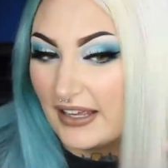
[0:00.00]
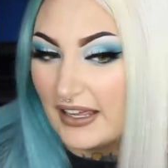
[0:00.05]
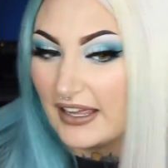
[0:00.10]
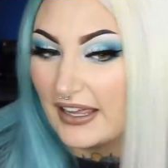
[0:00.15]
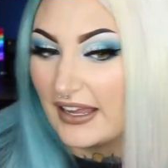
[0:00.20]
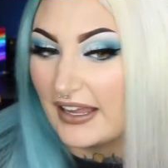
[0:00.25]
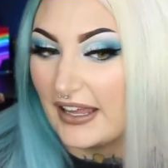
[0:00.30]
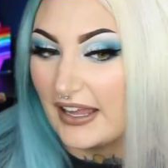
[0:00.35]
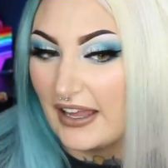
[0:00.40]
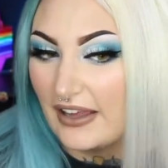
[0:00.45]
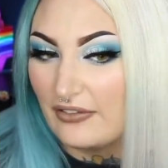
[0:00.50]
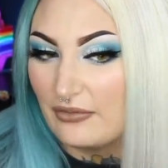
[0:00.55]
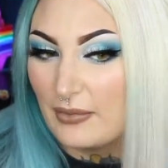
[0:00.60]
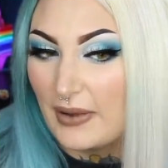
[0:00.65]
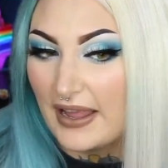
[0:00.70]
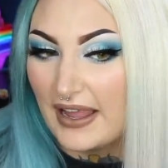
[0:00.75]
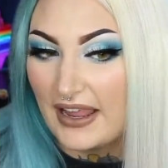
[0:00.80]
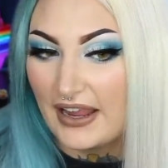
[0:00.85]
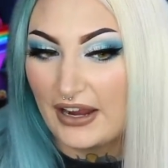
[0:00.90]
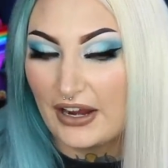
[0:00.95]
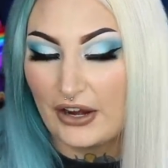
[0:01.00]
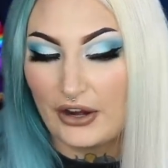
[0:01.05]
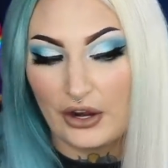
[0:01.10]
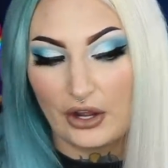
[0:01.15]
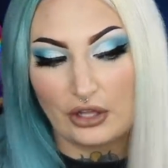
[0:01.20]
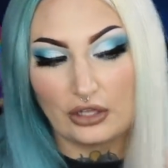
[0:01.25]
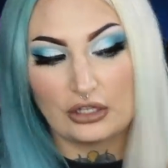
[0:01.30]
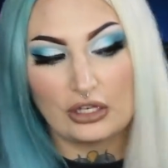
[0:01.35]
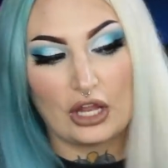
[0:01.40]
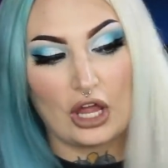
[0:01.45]
It gave my hair
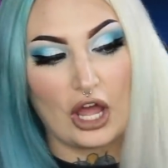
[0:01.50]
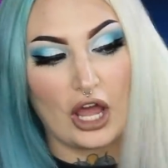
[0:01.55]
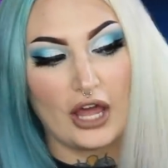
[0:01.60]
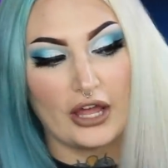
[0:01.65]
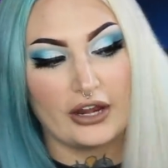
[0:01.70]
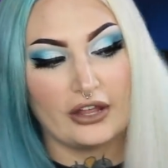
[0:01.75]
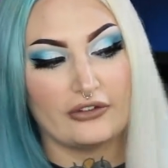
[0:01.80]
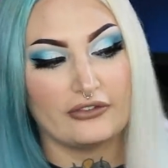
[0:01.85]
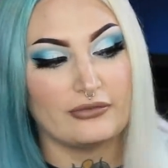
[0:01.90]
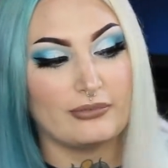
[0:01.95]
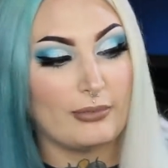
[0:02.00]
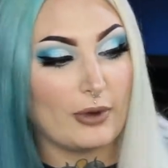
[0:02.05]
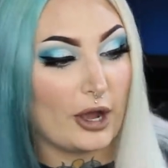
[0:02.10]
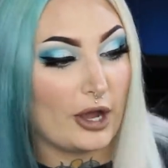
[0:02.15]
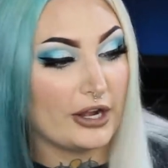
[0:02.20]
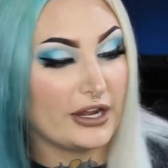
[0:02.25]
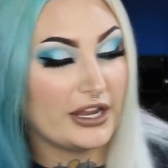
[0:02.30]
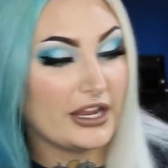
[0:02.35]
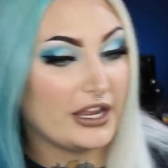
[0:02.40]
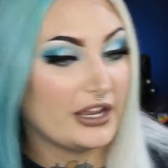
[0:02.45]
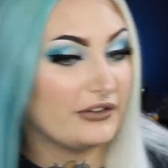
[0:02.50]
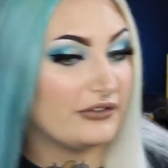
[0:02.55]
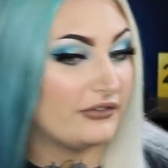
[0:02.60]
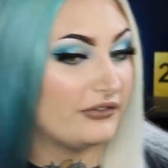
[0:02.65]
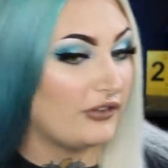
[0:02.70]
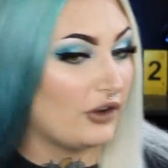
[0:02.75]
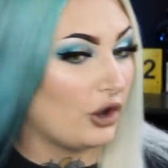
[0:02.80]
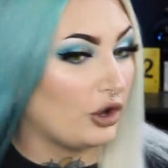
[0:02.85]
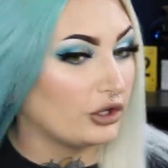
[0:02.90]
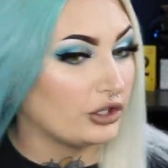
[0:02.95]
a lot of body and
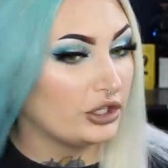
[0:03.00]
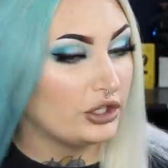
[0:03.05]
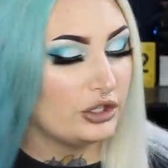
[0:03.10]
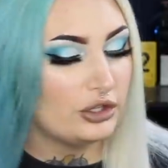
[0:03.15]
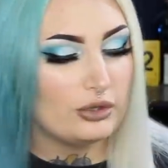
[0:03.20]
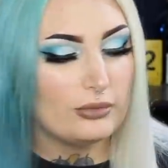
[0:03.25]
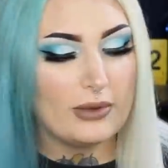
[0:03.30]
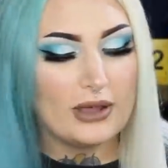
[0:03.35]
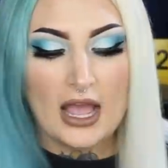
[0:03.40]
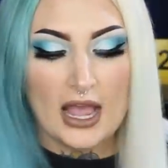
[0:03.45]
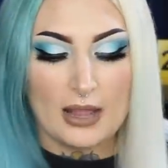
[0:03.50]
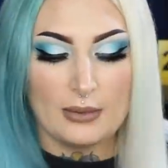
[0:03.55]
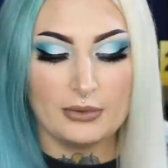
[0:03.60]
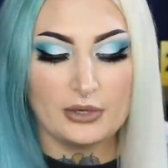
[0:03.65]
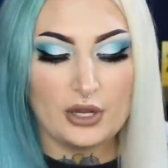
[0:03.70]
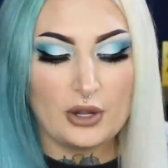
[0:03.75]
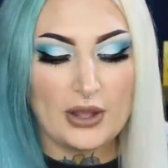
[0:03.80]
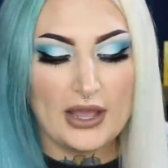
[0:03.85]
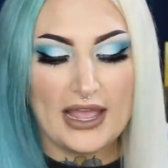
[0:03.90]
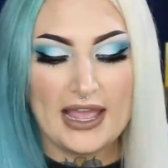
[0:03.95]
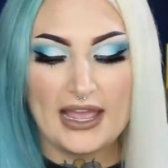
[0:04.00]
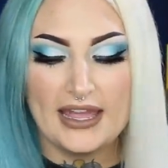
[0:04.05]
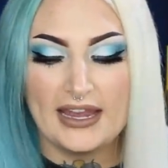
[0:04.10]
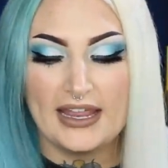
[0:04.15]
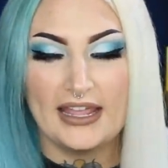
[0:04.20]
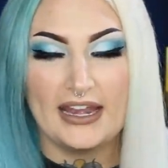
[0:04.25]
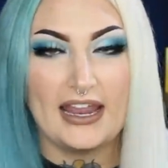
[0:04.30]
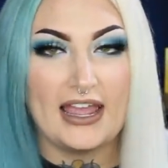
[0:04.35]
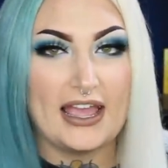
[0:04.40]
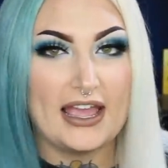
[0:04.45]
volume. I'm gonna go ahead
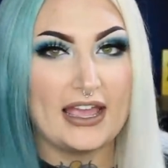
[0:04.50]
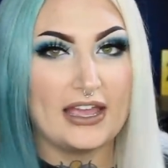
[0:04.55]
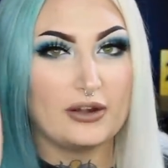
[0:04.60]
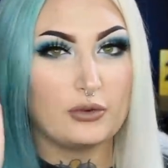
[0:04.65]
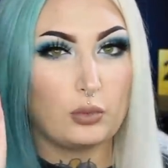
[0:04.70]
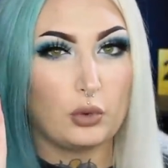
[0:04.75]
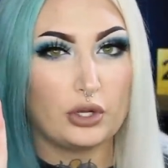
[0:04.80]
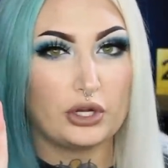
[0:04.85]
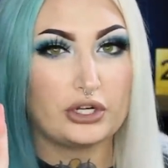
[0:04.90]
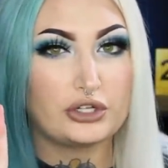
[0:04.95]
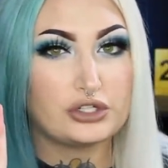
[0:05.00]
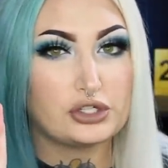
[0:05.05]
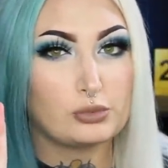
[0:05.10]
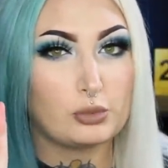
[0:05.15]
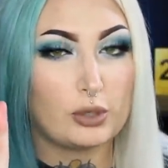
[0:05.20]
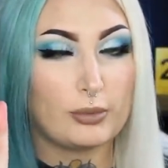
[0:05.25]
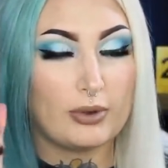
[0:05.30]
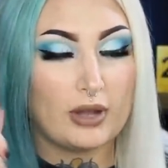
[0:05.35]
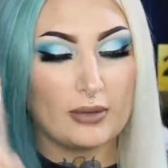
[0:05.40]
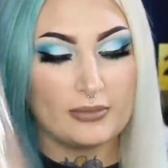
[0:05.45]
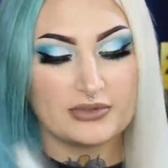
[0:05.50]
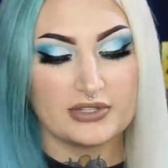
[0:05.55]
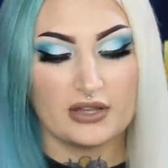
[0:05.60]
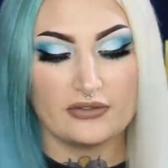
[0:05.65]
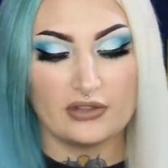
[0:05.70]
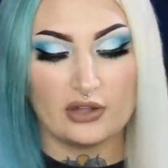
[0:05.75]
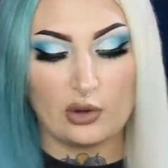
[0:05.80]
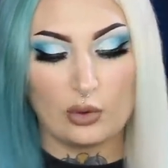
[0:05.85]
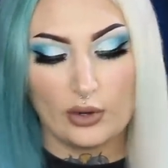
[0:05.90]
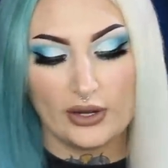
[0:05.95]
and add one or two more pumps
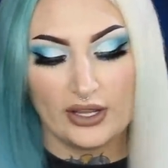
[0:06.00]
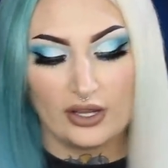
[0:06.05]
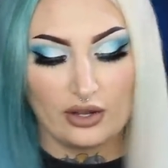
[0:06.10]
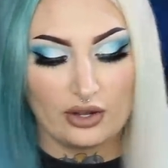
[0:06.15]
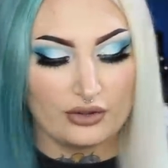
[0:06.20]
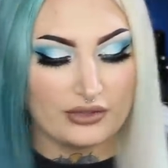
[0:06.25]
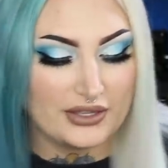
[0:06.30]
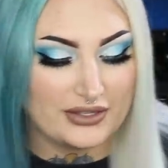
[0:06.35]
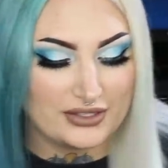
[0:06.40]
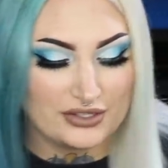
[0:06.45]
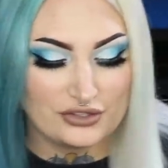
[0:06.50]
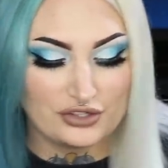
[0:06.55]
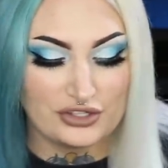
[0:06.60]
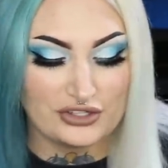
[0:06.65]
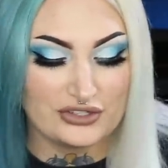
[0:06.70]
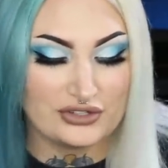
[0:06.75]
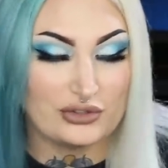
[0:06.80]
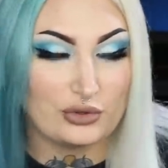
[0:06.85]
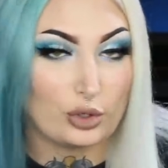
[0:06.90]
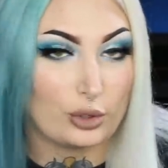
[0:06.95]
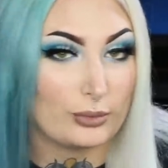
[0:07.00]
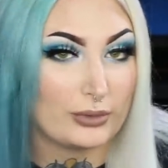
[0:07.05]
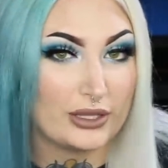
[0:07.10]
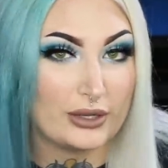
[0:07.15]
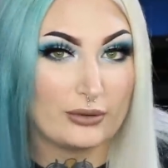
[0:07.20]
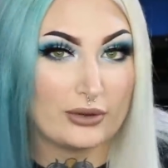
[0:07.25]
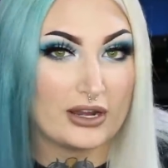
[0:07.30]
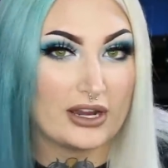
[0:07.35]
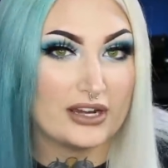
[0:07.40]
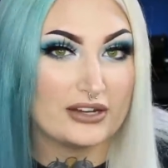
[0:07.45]
of the oil. This is just normally
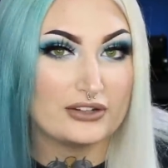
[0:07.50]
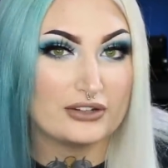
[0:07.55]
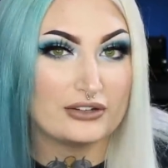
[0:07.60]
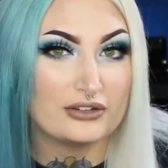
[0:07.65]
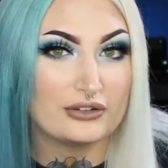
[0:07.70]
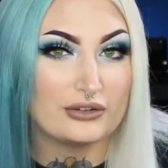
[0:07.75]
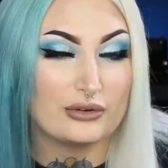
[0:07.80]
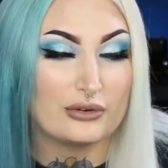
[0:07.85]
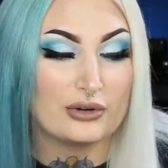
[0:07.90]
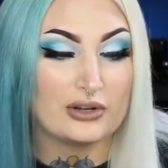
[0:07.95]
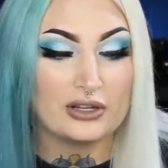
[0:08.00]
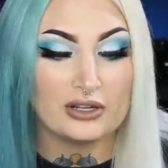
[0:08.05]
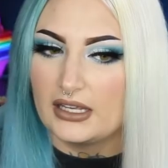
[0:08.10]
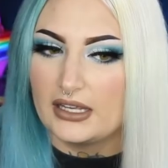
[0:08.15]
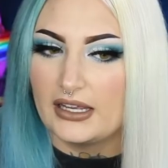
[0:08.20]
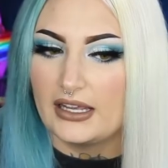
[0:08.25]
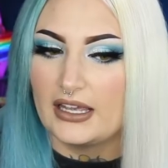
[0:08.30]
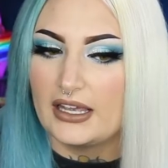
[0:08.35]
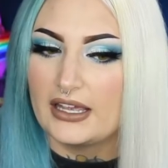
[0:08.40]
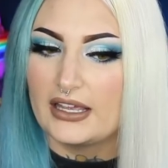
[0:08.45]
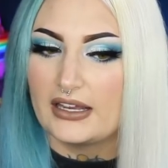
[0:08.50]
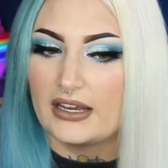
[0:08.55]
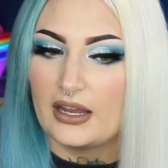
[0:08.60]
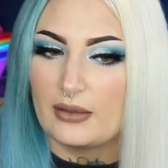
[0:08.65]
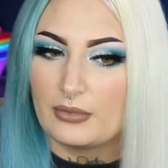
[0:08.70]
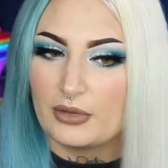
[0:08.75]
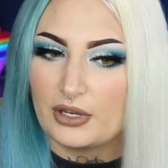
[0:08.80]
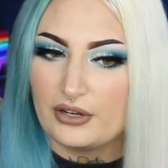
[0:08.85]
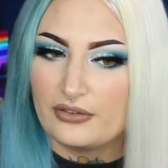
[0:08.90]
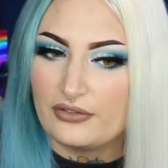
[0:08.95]
what I do. And
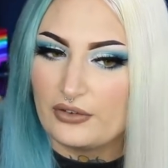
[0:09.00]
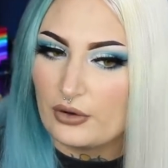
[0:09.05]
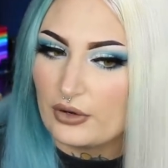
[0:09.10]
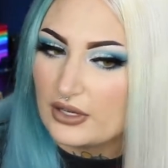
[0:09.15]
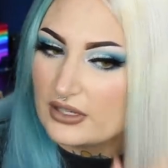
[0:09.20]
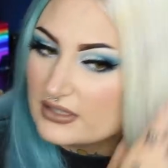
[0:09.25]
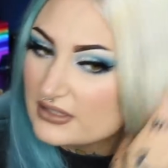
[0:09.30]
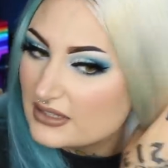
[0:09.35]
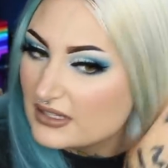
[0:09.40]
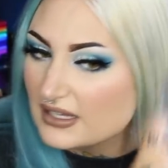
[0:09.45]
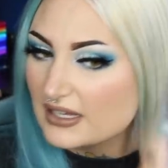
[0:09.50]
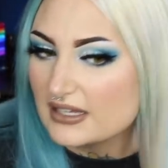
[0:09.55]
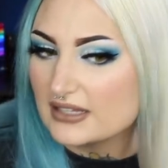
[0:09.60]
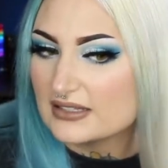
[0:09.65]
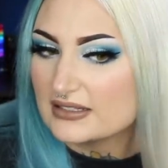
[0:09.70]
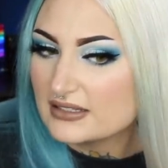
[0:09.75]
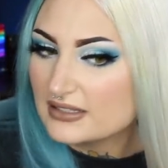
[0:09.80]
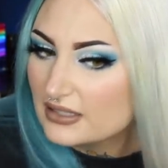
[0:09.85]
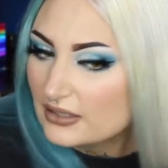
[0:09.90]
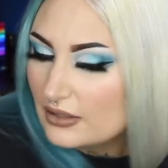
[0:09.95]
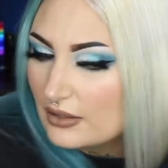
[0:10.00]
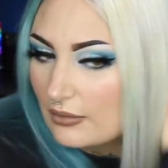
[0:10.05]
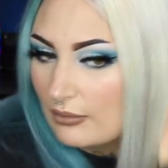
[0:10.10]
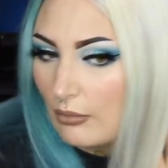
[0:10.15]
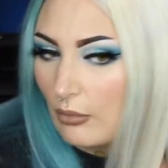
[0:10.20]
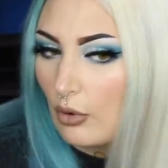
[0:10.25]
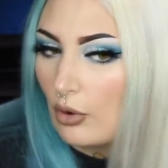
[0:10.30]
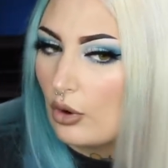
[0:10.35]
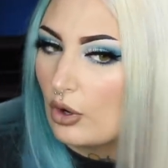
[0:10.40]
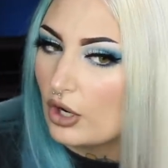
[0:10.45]
I'm gonna focus this
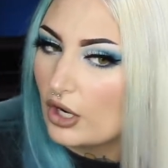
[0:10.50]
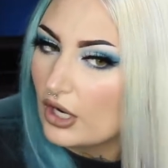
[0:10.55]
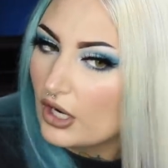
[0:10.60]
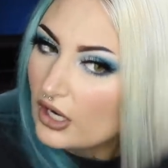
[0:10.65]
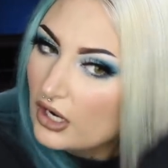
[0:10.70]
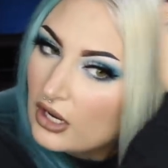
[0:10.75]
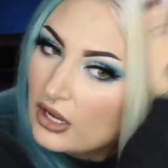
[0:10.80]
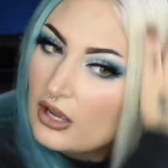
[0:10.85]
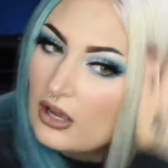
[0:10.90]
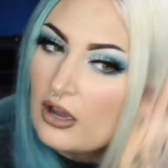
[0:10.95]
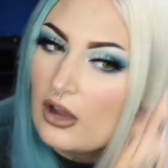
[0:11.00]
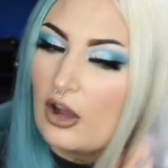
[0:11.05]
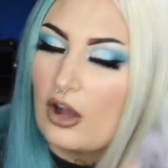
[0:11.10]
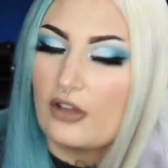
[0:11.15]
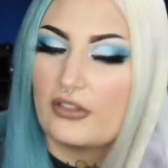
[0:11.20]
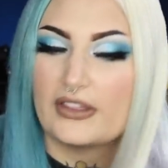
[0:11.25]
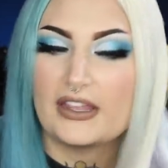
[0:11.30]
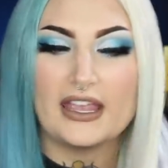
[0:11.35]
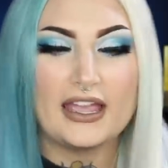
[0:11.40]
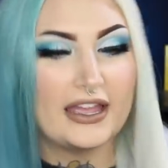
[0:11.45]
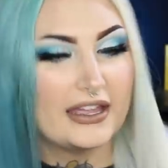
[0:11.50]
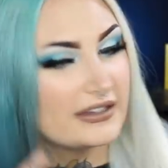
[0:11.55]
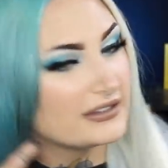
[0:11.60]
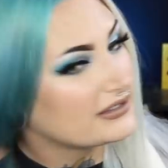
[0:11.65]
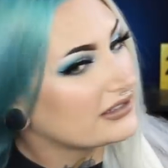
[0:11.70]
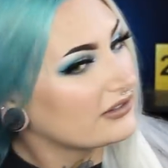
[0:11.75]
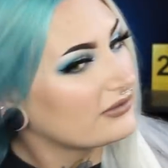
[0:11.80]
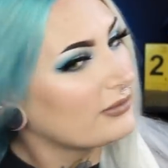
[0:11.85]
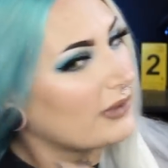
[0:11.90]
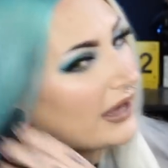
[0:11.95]
more on the
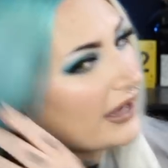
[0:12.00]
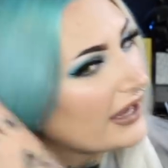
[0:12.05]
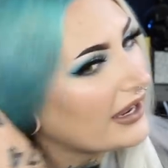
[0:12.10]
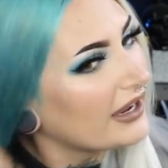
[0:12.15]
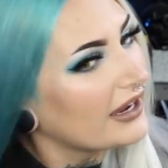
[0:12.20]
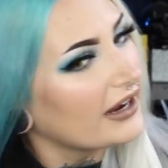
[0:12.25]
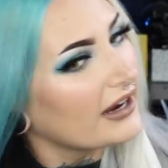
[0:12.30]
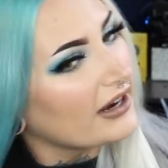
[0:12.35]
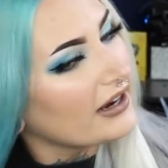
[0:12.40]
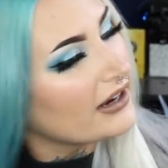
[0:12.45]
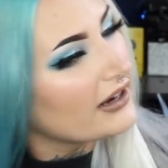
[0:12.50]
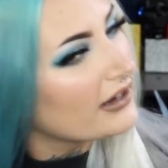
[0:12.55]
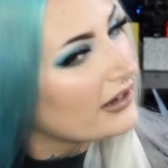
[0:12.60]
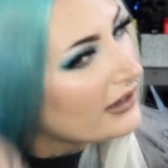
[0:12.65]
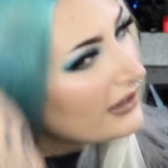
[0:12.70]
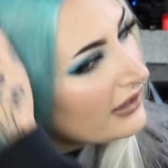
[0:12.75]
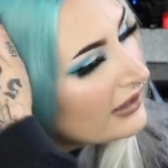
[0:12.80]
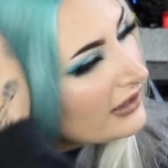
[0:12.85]
ends of my hair